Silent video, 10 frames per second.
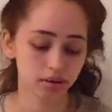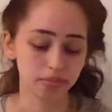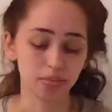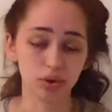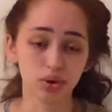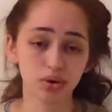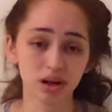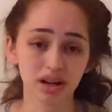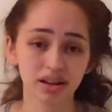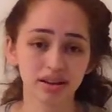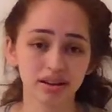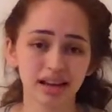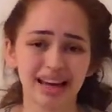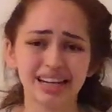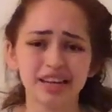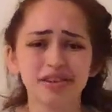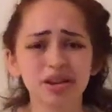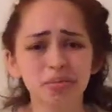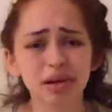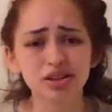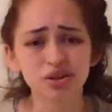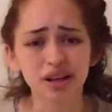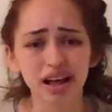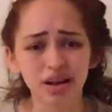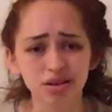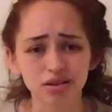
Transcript: mood, and even their mental health.